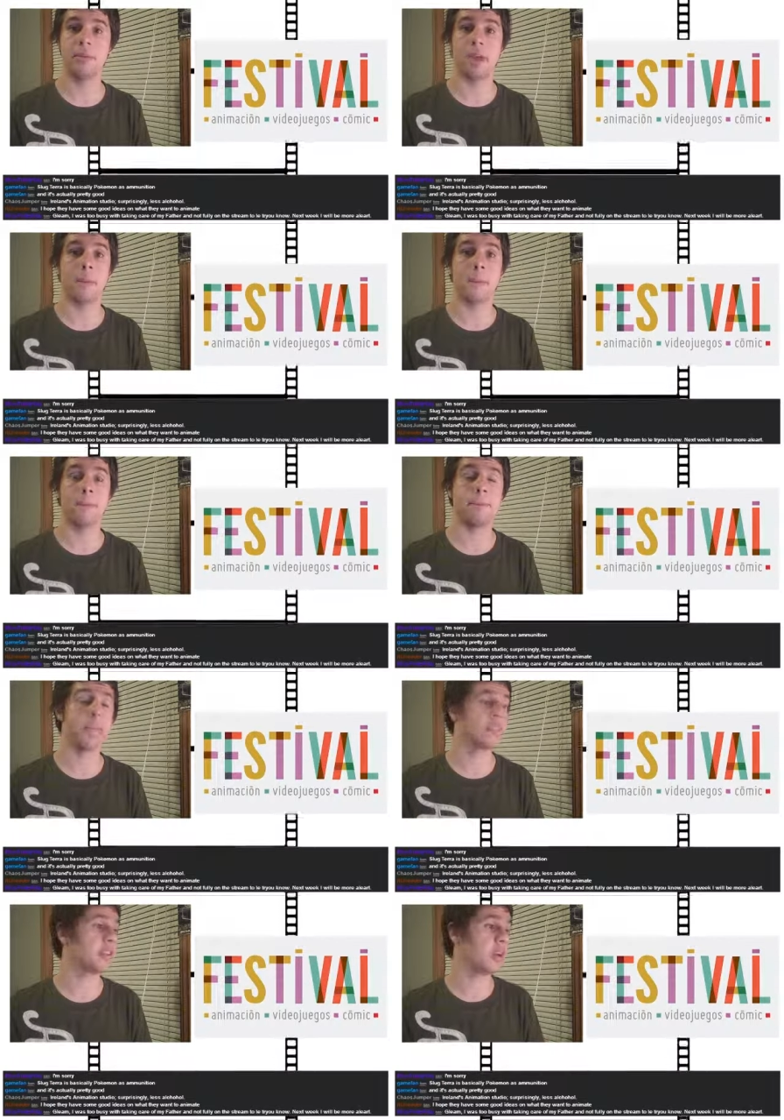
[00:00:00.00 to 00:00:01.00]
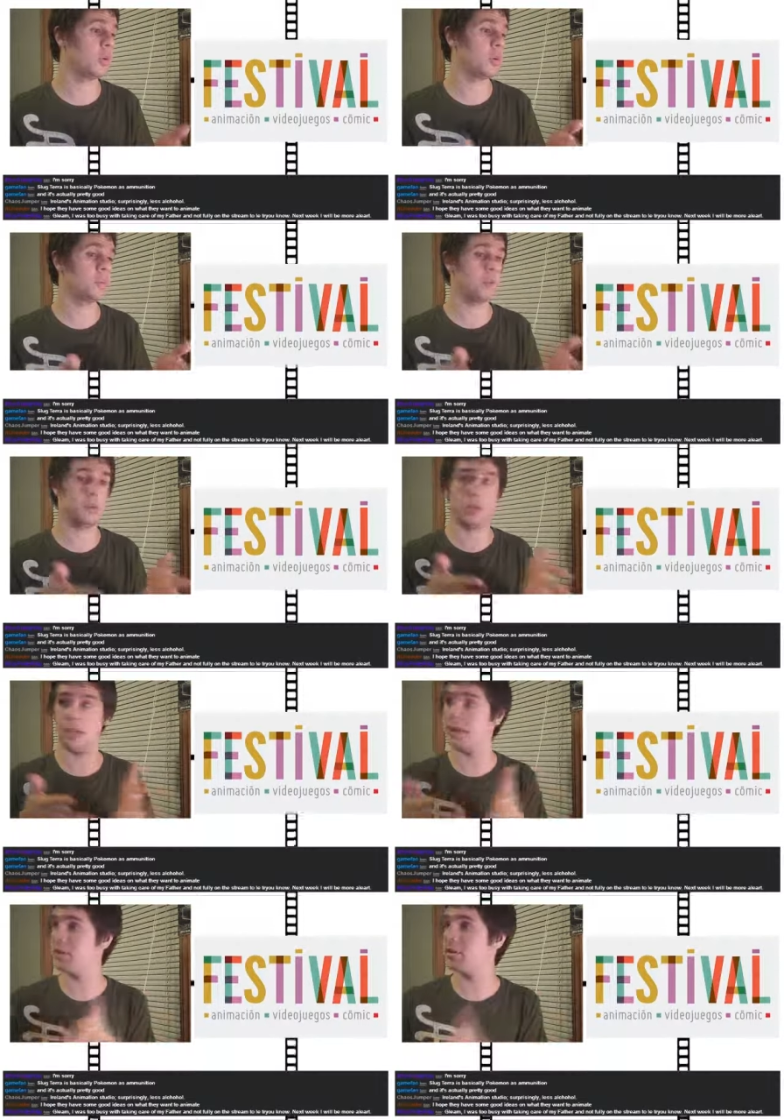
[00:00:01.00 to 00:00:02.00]
yeah, Mexico,
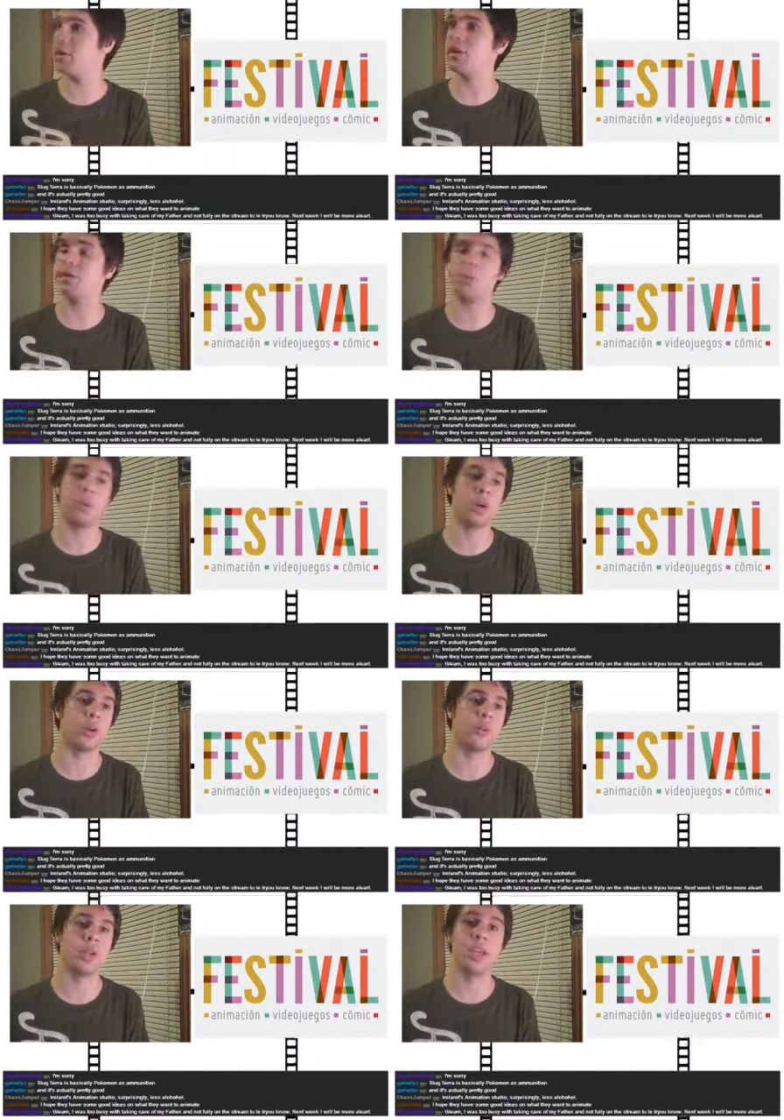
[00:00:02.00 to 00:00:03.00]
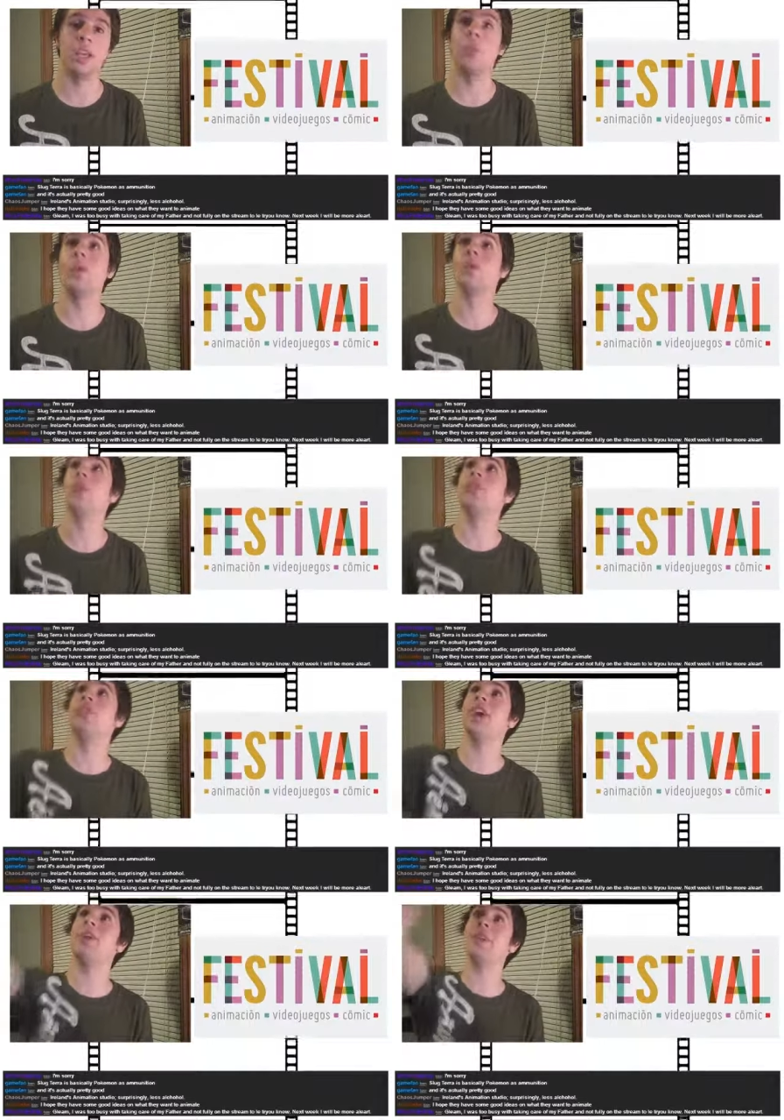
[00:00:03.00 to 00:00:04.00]
getting into the cartoon world, we will
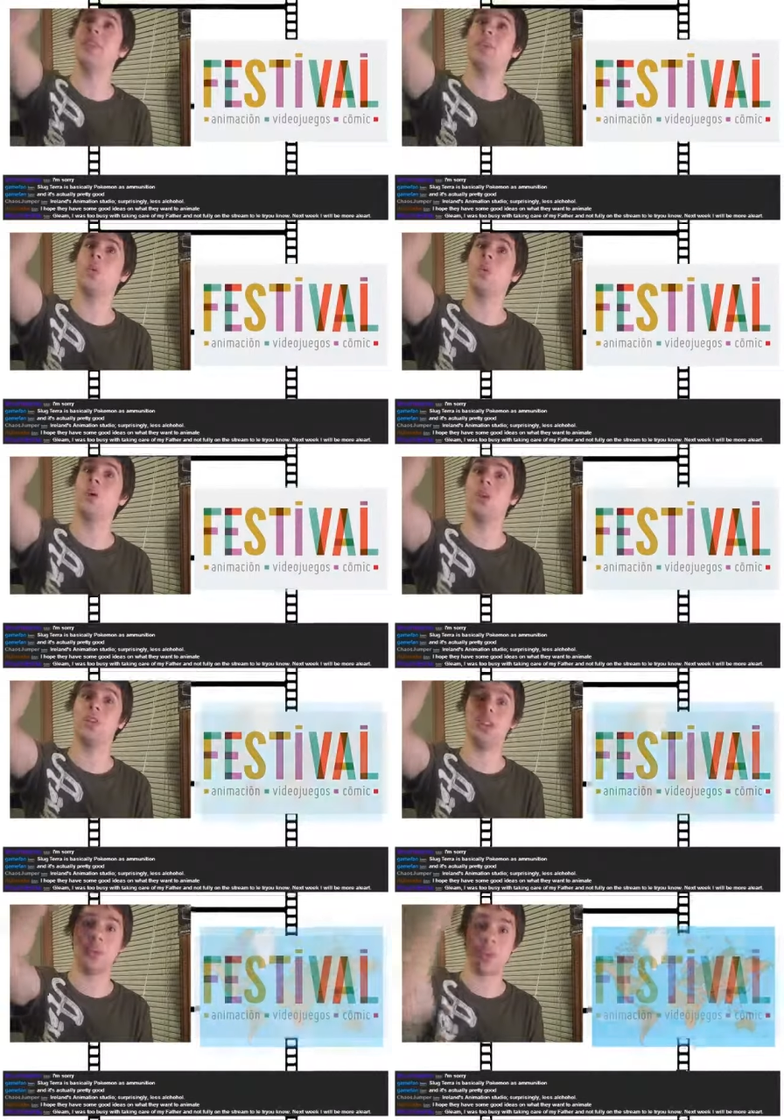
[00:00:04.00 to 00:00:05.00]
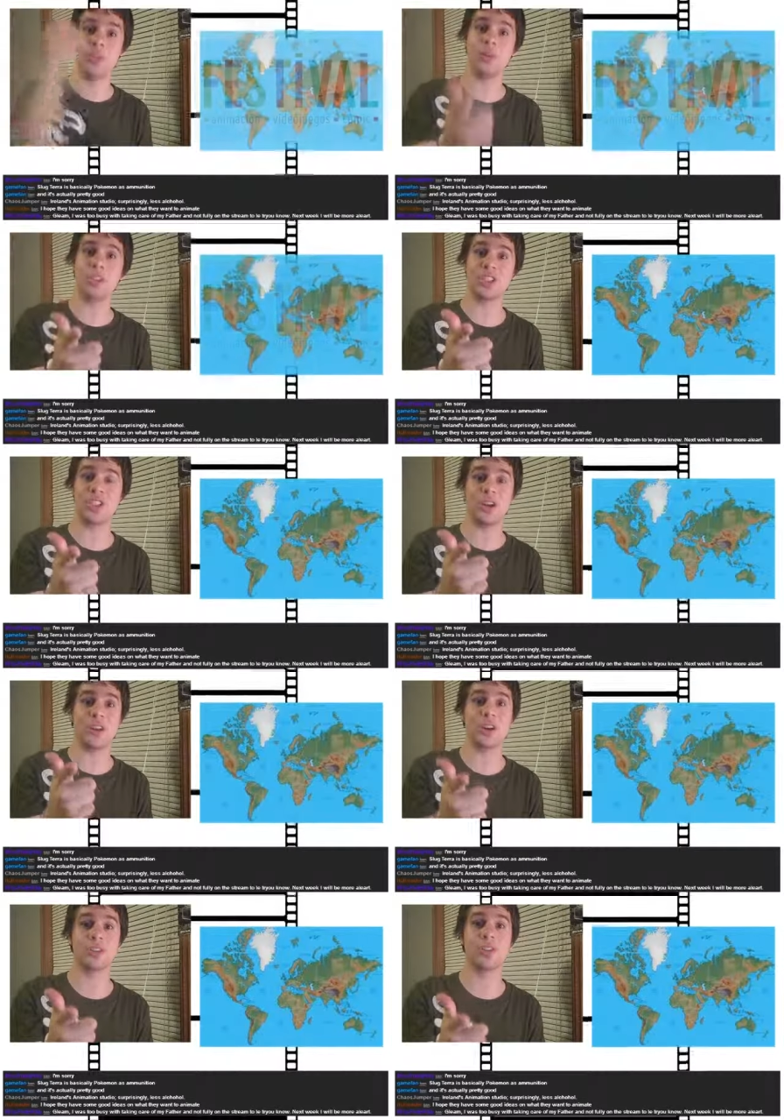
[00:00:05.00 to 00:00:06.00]
dominate the world. The revolution of
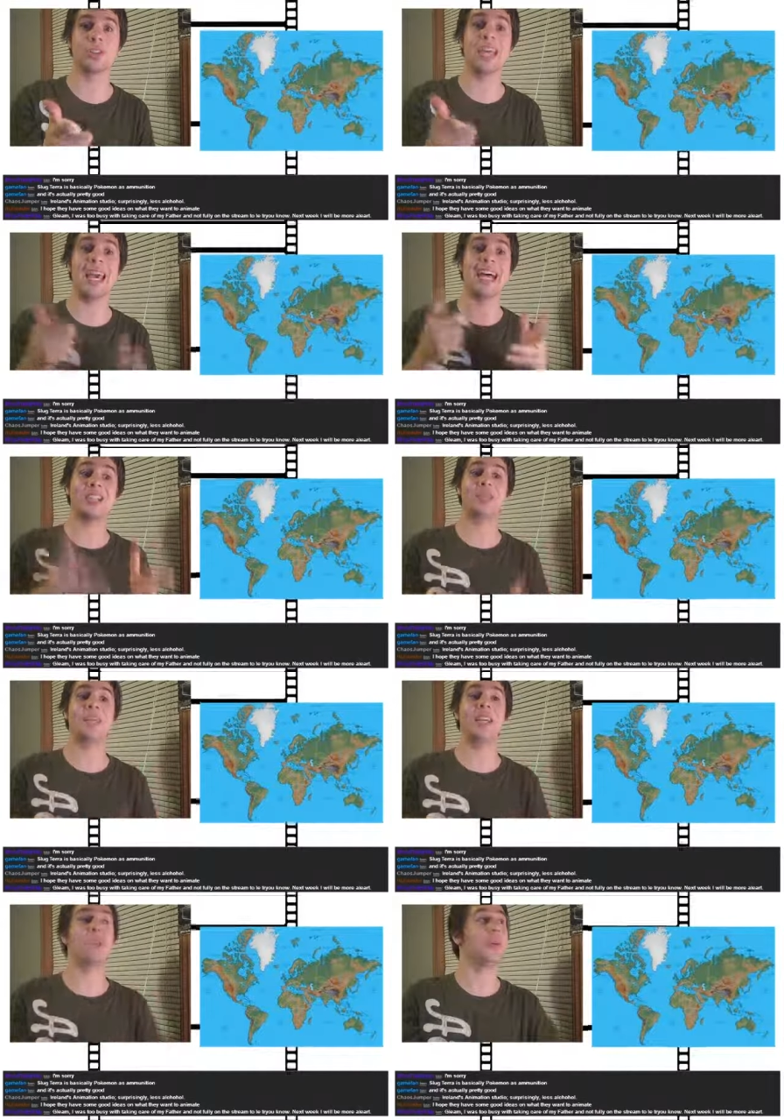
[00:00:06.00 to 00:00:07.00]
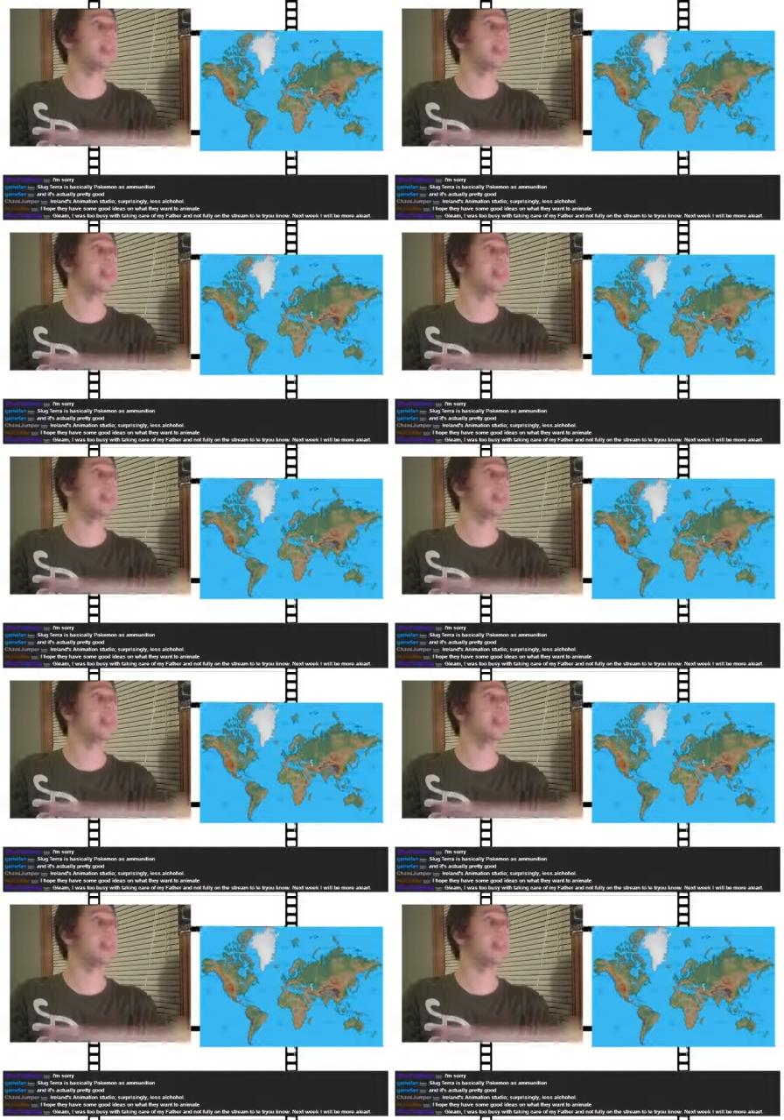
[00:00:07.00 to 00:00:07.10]
cartoons has to begin